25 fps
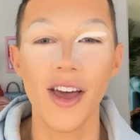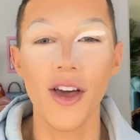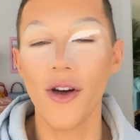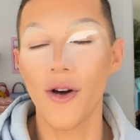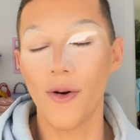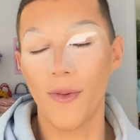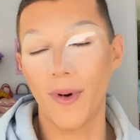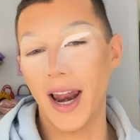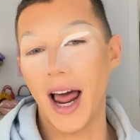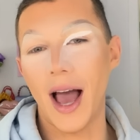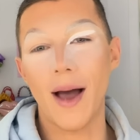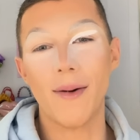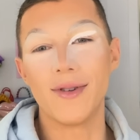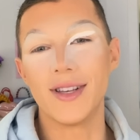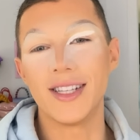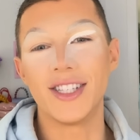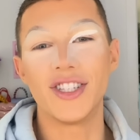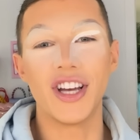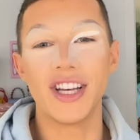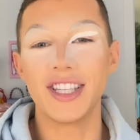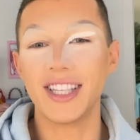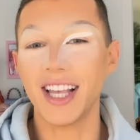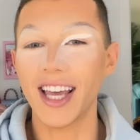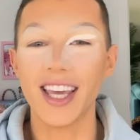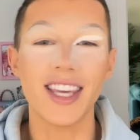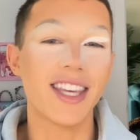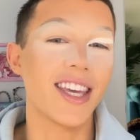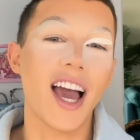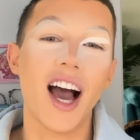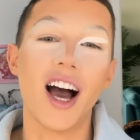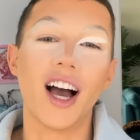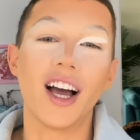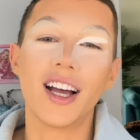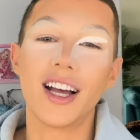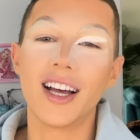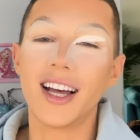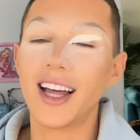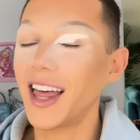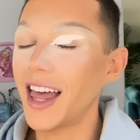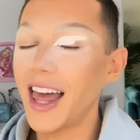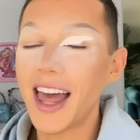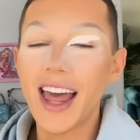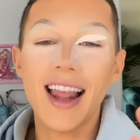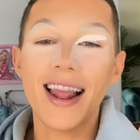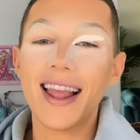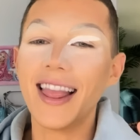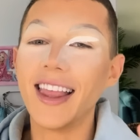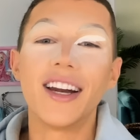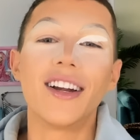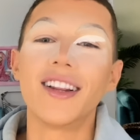when I was just a young
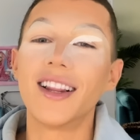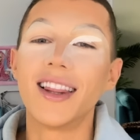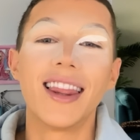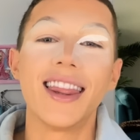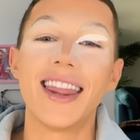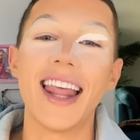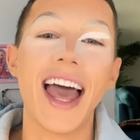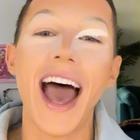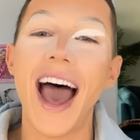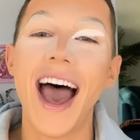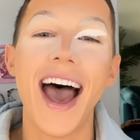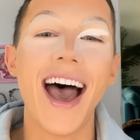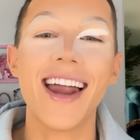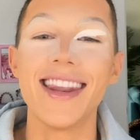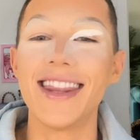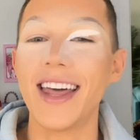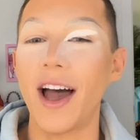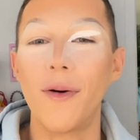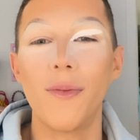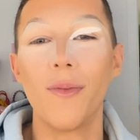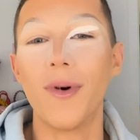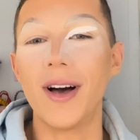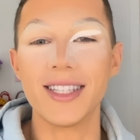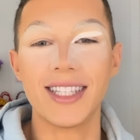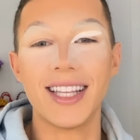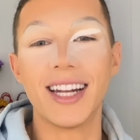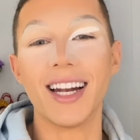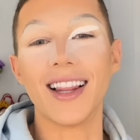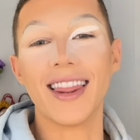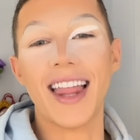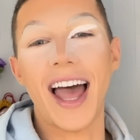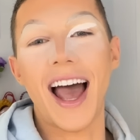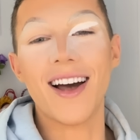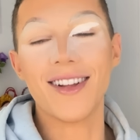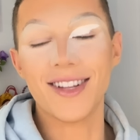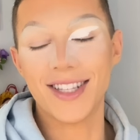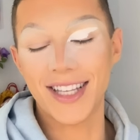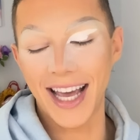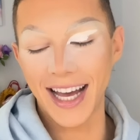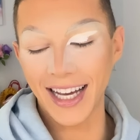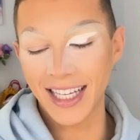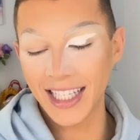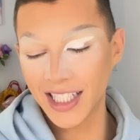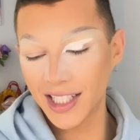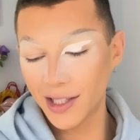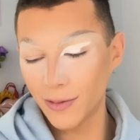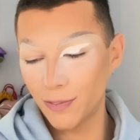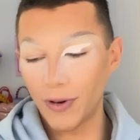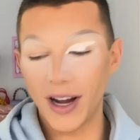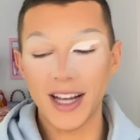little lad that wasn't allowed to
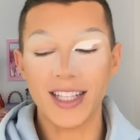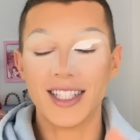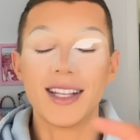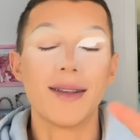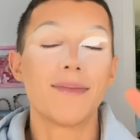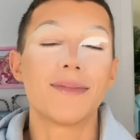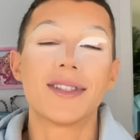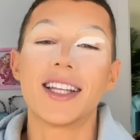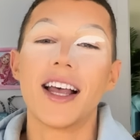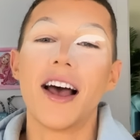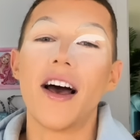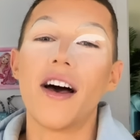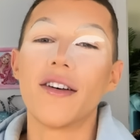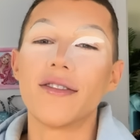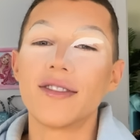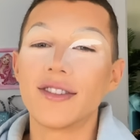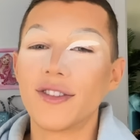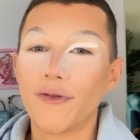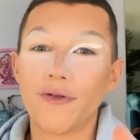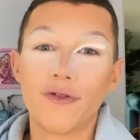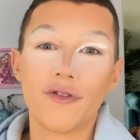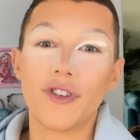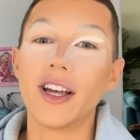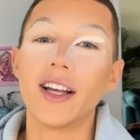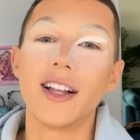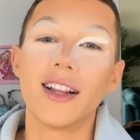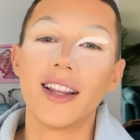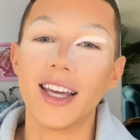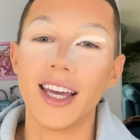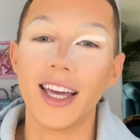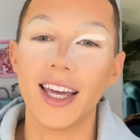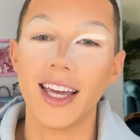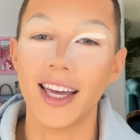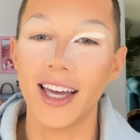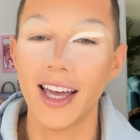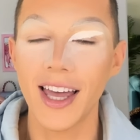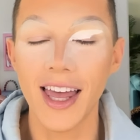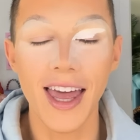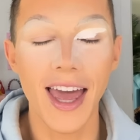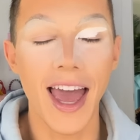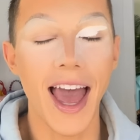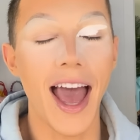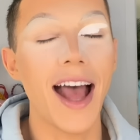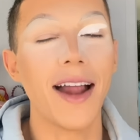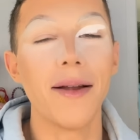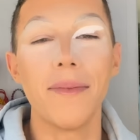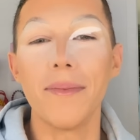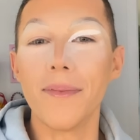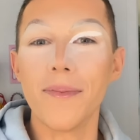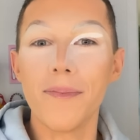express themselves freely
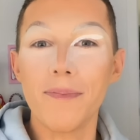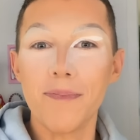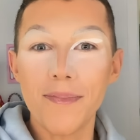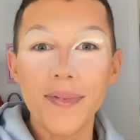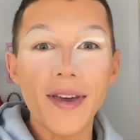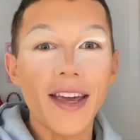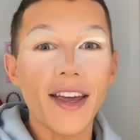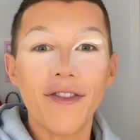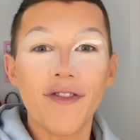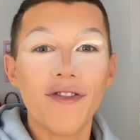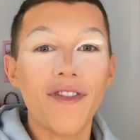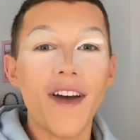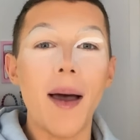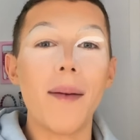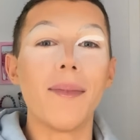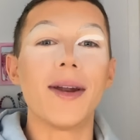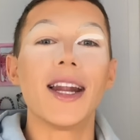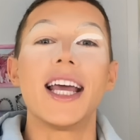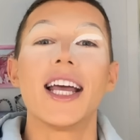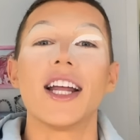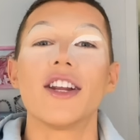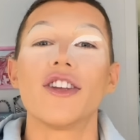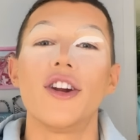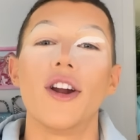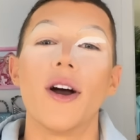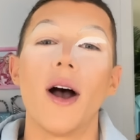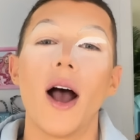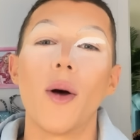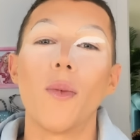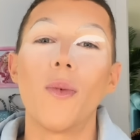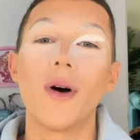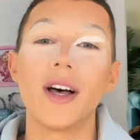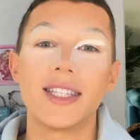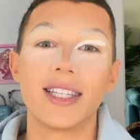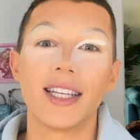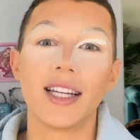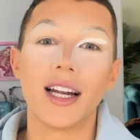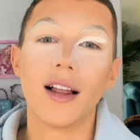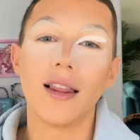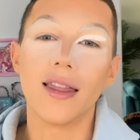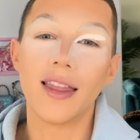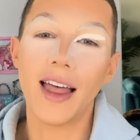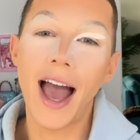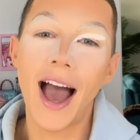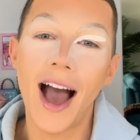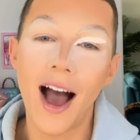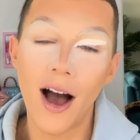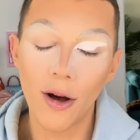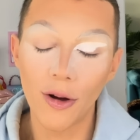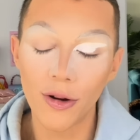and be feminine. You know, I wasn't
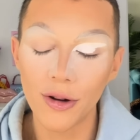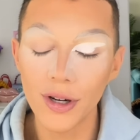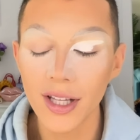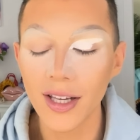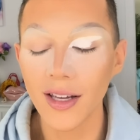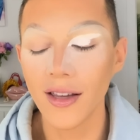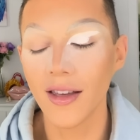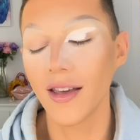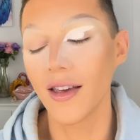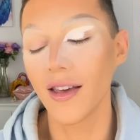allowed.